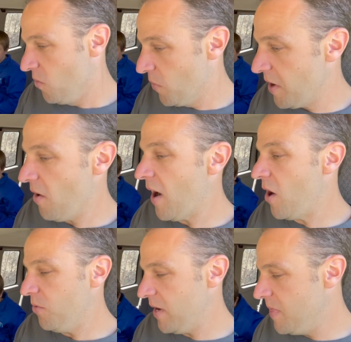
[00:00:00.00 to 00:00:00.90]
We are
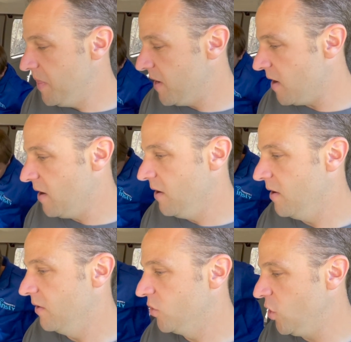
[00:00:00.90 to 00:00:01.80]
out in the
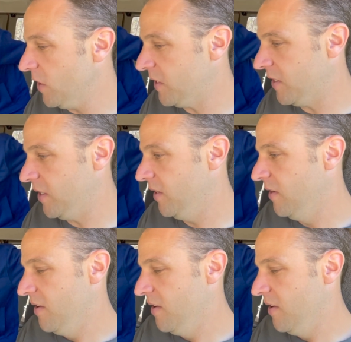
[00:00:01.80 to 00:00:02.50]
just